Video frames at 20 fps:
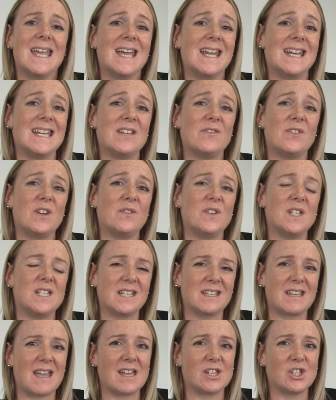And even if you
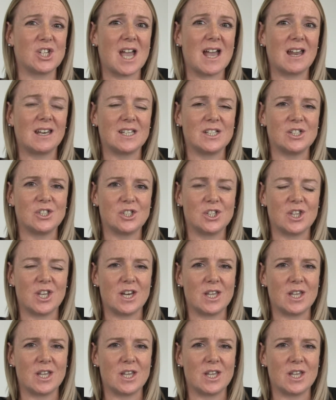did get a challenge that